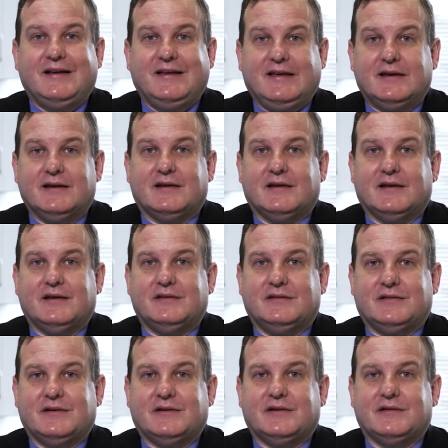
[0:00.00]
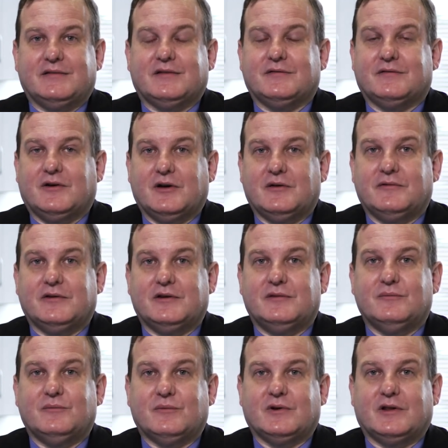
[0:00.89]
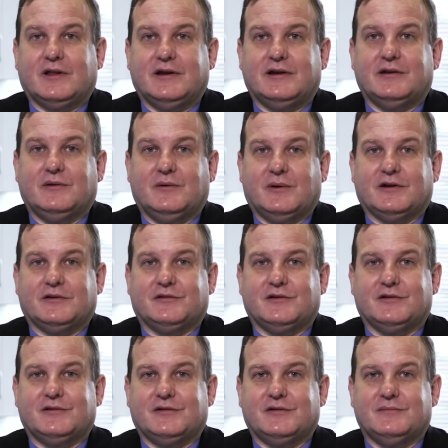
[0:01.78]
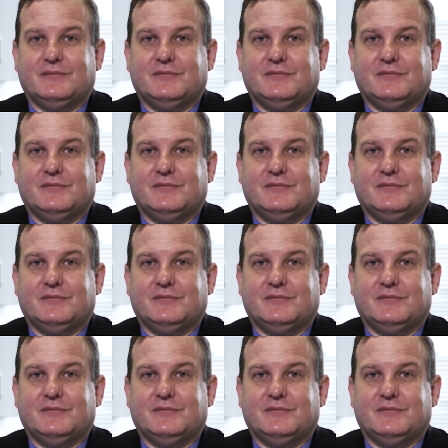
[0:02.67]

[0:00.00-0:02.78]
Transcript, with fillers: again a series of COVID related questions.